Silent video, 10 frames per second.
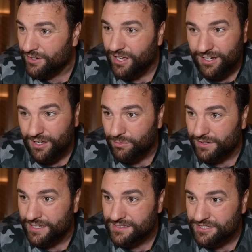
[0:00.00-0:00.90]
not a lot what
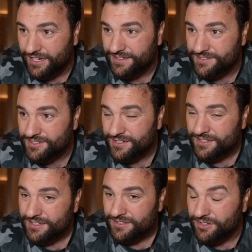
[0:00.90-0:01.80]
needs to change.
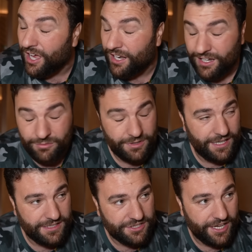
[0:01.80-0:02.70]
Not a lot what
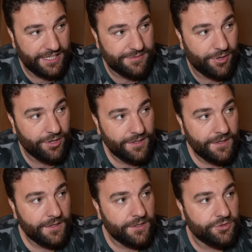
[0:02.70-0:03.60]
needs to change, but
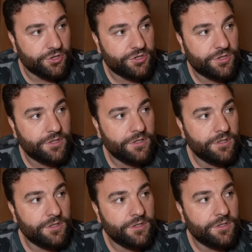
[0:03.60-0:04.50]
just
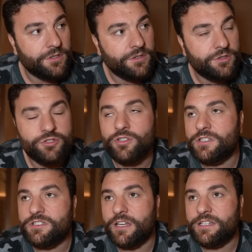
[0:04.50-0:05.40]

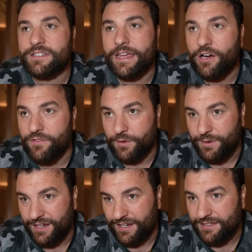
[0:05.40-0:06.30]
Sugar's got to stay over,
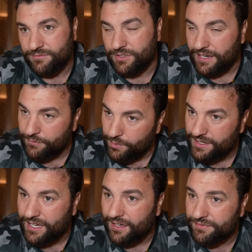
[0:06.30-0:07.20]
really. We're going to have a
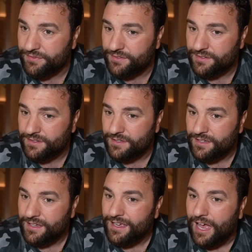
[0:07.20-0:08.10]
week off
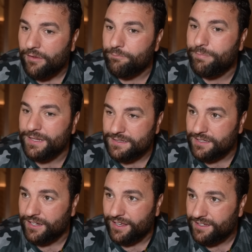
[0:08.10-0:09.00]
and build
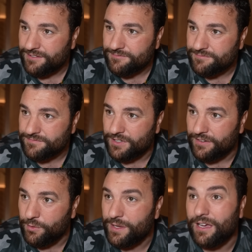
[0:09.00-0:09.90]
on it. We're going to
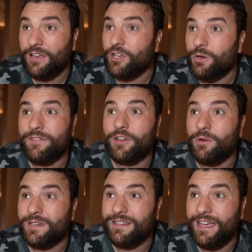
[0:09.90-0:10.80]
have a week off. I don't even know
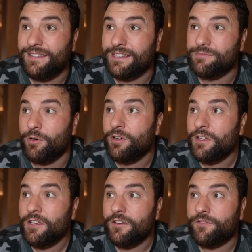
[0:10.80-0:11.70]
when the date is, but
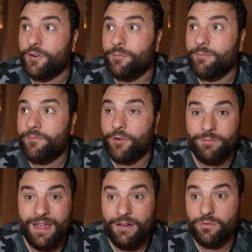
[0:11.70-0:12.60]
from
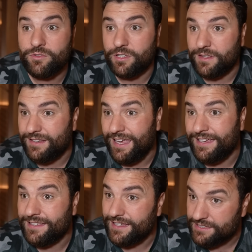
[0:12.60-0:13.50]
now to the
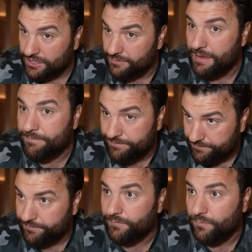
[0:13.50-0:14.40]
date, it's going to be
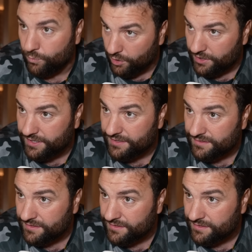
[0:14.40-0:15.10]
working